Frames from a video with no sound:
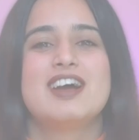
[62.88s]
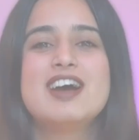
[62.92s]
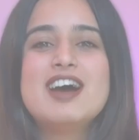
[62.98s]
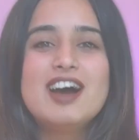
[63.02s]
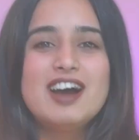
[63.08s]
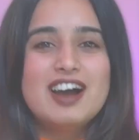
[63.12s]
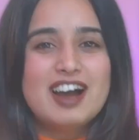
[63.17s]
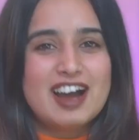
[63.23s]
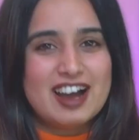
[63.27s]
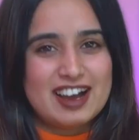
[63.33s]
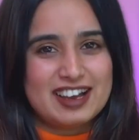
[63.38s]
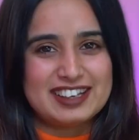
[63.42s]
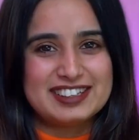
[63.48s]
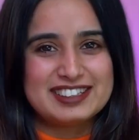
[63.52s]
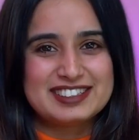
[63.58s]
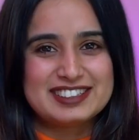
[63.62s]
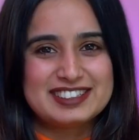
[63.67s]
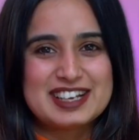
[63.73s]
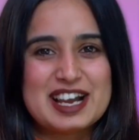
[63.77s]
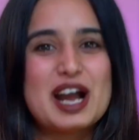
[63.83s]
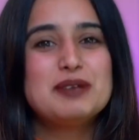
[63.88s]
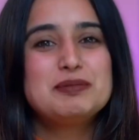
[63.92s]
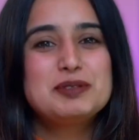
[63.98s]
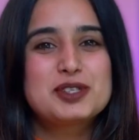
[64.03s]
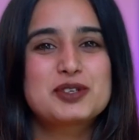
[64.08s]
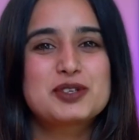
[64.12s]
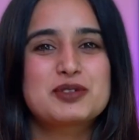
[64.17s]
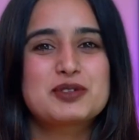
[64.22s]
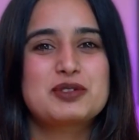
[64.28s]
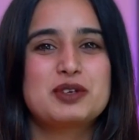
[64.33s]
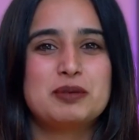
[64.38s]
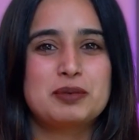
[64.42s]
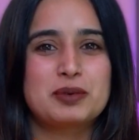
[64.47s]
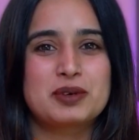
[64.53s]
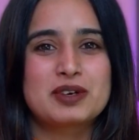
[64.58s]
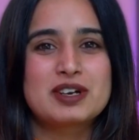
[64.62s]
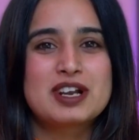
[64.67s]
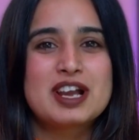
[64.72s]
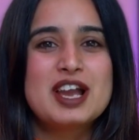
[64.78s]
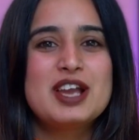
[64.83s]
Hi, I'm Shruti Kapoor,
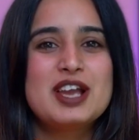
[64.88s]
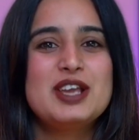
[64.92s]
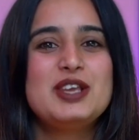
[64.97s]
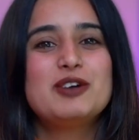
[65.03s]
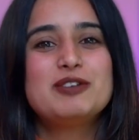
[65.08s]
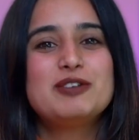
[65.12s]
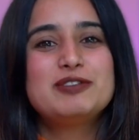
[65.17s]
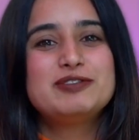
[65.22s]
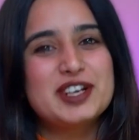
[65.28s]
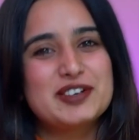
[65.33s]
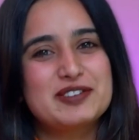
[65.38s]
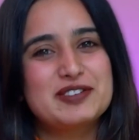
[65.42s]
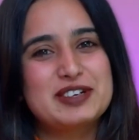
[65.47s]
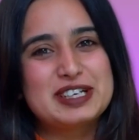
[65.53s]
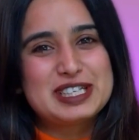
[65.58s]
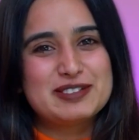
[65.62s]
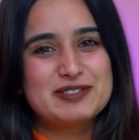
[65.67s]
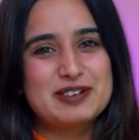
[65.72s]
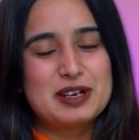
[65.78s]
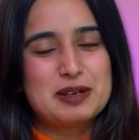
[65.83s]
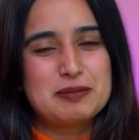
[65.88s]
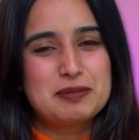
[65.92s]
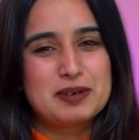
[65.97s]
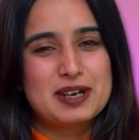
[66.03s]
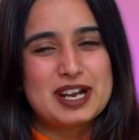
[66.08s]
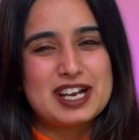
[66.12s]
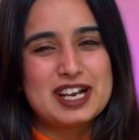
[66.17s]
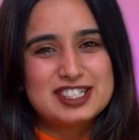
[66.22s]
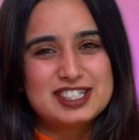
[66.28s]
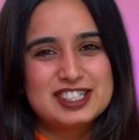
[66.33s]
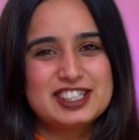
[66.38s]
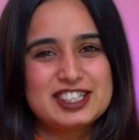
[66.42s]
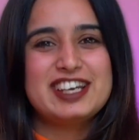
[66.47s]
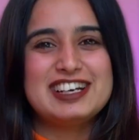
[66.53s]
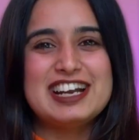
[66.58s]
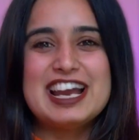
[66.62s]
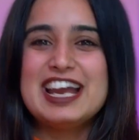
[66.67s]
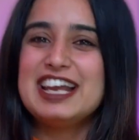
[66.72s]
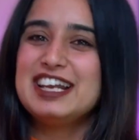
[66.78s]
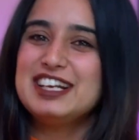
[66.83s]
your favorite developer, educator,
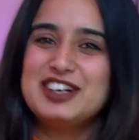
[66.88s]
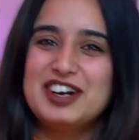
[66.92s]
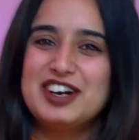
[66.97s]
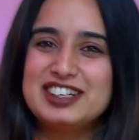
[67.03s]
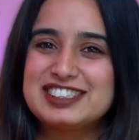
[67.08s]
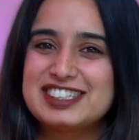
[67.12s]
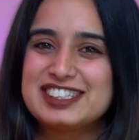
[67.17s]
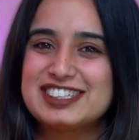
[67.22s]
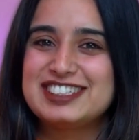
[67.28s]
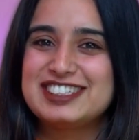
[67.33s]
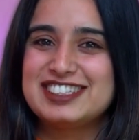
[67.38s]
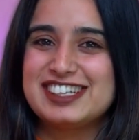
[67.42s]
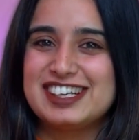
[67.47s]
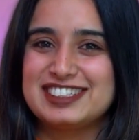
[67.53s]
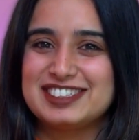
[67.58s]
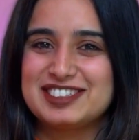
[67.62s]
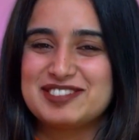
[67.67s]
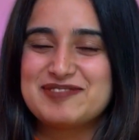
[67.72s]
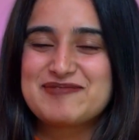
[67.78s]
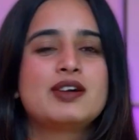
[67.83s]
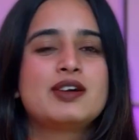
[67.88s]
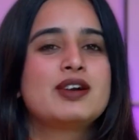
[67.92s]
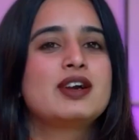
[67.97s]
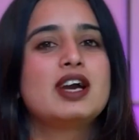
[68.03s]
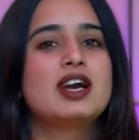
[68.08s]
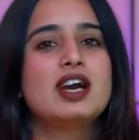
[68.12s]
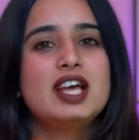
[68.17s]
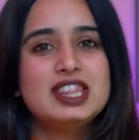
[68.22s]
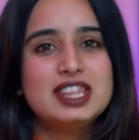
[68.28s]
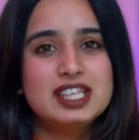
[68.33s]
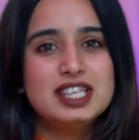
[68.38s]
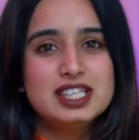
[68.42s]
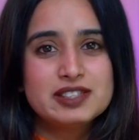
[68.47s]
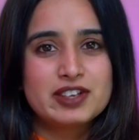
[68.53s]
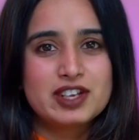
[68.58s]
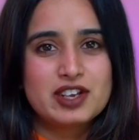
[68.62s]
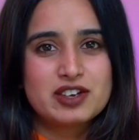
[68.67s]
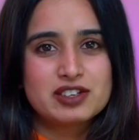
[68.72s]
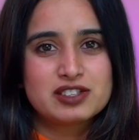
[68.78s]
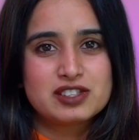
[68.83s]
and content creator. In this video
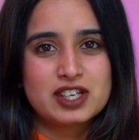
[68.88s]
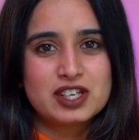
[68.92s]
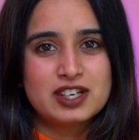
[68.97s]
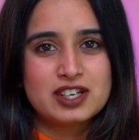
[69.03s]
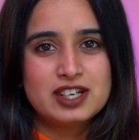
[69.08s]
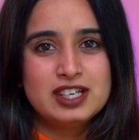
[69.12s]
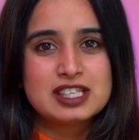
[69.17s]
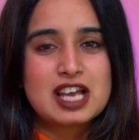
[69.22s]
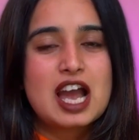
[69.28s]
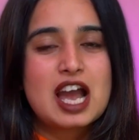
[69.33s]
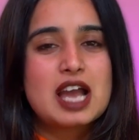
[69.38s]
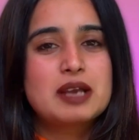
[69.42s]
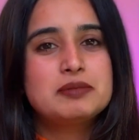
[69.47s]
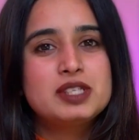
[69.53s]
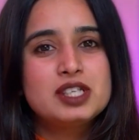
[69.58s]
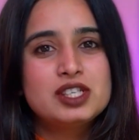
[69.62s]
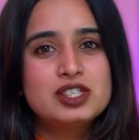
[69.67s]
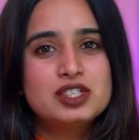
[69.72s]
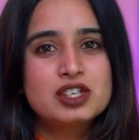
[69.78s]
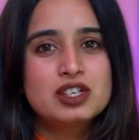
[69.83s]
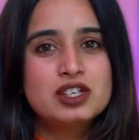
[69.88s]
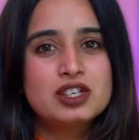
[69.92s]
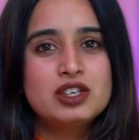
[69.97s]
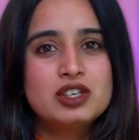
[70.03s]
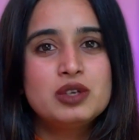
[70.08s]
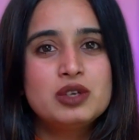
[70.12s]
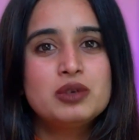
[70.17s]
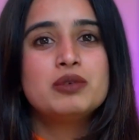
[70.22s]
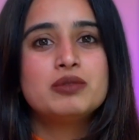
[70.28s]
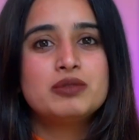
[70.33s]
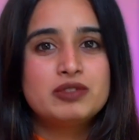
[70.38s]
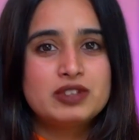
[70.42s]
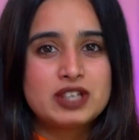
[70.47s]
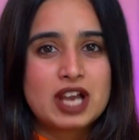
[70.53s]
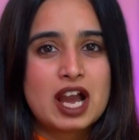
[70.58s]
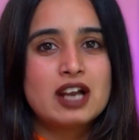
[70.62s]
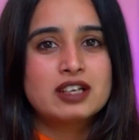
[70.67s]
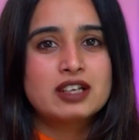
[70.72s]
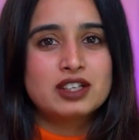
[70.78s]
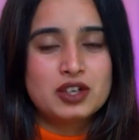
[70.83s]
series, I am teaching you
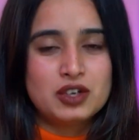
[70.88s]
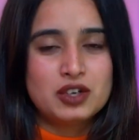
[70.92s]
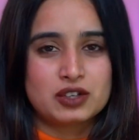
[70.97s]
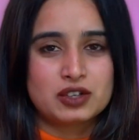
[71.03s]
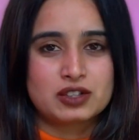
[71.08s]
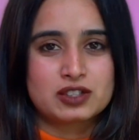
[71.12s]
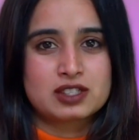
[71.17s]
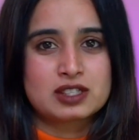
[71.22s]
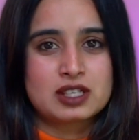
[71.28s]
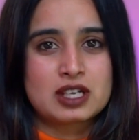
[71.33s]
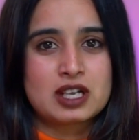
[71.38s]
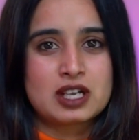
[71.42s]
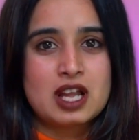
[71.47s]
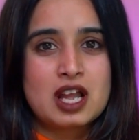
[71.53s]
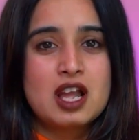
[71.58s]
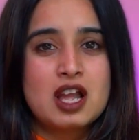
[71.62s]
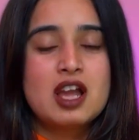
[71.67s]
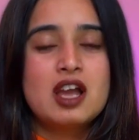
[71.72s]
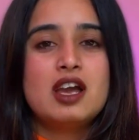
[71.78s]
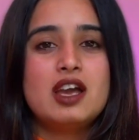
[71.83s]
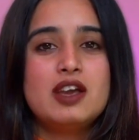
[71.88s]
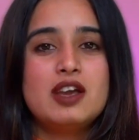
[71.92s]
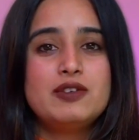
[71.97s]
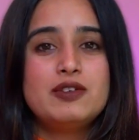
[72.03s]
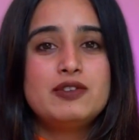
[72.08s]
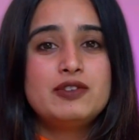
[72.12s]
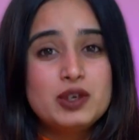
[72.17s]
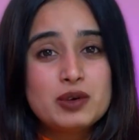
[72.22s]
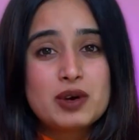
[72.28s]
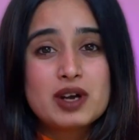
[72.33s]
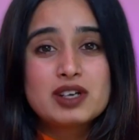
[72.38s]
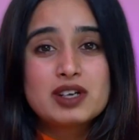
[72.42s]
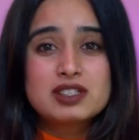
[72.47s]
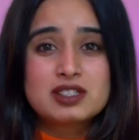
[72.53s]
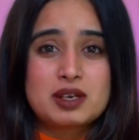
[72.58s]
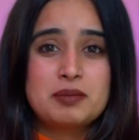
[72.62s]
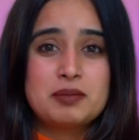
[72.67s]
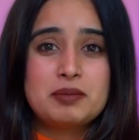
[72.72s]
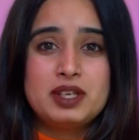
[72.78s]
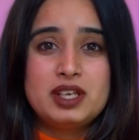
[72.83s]
React hooks. If you are
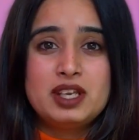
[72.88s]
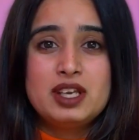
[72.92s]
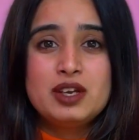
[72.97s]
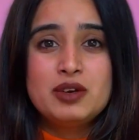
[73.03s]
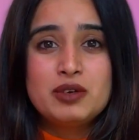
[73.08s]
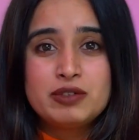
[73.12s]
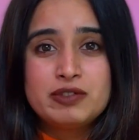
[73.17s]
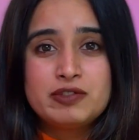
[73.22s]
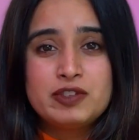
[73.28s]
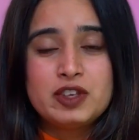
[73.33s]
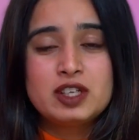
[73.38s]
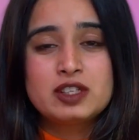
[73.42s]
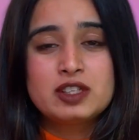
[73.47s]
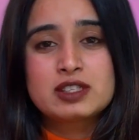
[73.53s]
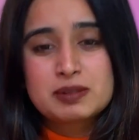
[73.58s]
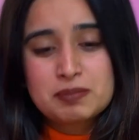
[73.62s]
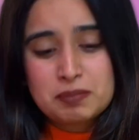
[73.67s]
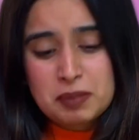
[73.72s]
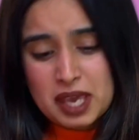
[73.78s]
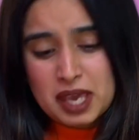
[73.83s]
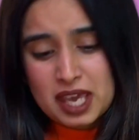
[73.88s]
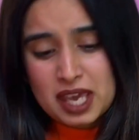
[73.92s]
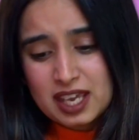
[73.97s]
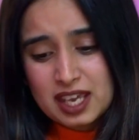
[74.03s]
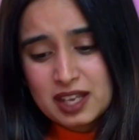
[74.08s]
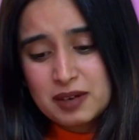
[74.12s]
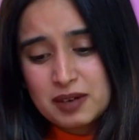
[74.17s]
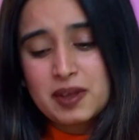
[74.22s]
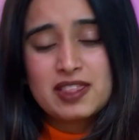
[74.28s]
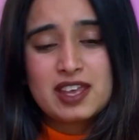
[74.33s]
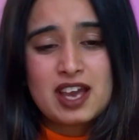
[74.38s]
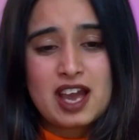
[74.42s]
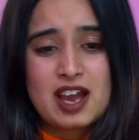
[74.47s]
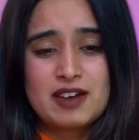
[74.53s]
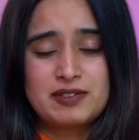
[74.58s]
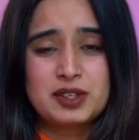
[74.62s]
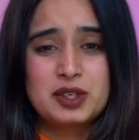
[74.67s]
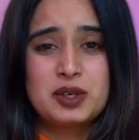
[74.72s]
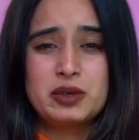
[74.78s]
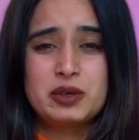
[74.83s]
somebody who feels pain when they have to
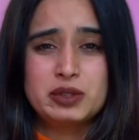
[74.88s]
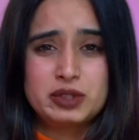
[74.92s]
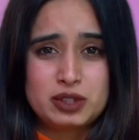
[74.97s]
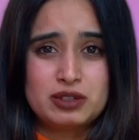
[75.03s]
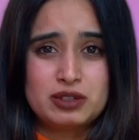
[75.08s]
go through the